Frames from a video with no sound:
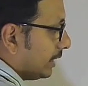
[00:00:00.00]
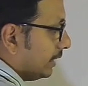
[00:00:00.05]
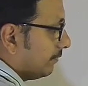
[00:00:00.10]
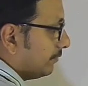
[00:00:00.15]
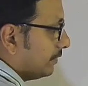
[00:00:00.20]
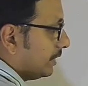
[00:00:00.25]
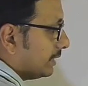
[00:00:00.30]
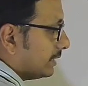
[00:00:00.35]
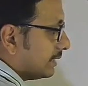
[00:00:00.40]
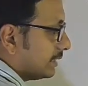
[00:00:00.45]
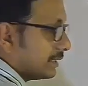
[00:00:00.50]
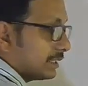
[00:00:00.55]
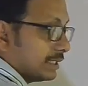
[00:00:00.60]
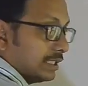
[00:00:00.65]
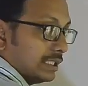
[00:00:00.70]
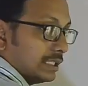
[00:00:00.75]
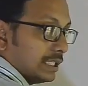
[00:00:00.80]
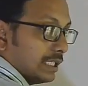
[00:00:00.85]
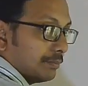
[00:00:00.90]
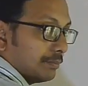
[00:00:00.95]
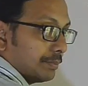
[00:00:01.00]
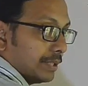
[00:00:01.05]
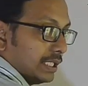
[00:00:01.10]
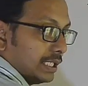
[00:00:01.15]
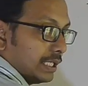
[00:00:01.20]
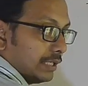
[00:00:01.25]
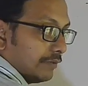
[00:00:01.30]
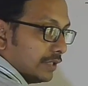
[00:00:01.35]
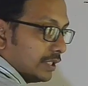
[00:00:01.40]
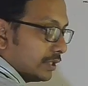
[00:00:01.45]
if this is theta
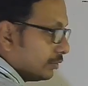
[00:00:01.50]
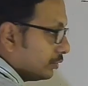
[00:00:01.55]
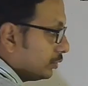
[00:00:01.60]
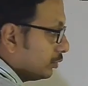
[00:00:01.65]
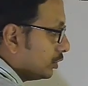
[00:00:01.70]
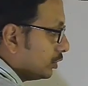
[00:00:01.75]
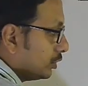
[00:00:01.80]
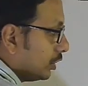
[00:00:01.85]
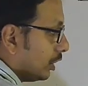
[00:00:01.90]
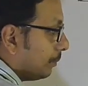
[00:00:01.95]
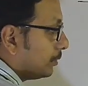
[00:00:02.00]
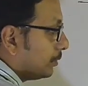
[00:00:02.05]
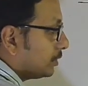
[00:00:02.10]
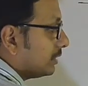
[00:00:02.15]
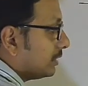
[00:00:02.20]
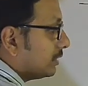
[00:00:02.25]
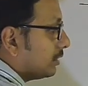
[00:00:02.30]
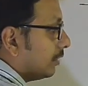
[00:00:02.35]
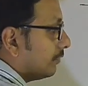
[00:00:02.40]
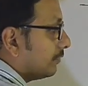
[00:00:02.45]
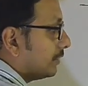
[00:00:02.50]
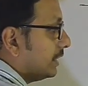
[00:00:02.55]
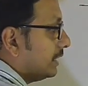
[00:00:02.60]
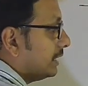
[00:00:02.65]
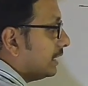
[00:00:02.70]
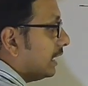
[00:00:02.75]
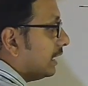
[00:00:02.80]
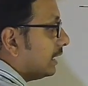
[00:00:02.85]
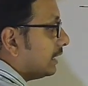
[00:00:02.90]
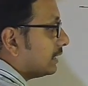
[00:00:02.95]
being given to you, the opposite of
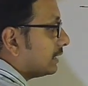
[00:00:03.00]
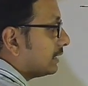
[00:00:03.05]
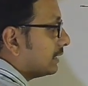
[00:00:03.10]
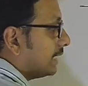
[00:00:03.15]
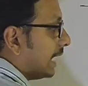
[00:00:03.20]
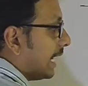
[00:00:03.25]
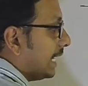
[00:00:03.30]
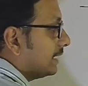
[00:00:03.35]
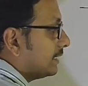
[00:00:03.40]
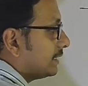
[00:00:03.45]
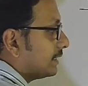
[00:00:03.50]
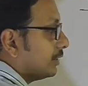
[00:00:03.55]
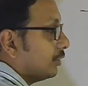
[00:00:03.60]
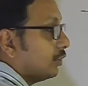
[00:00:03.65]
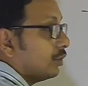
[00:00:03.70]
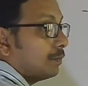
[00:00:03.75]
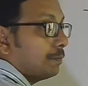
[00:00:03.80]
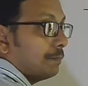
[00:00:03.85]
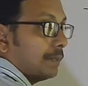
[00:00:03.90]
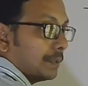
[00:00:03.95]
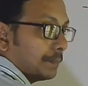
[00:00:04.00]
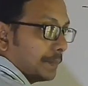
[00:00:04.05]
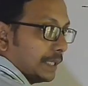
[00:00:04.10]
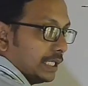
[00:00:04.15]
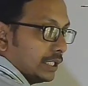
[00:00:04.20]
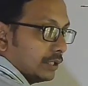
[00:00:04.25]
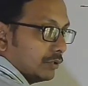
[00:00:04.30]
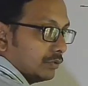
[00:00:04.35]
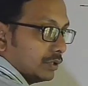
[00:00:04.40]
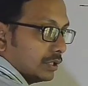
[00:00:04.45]
theta stands your
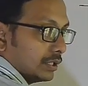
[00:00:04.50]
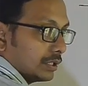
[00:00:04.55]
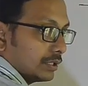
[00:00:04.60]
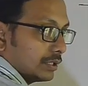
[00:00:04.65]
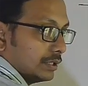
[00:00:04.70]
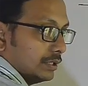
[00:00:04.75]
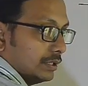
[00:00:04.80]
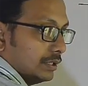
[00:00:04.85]
perpendicular,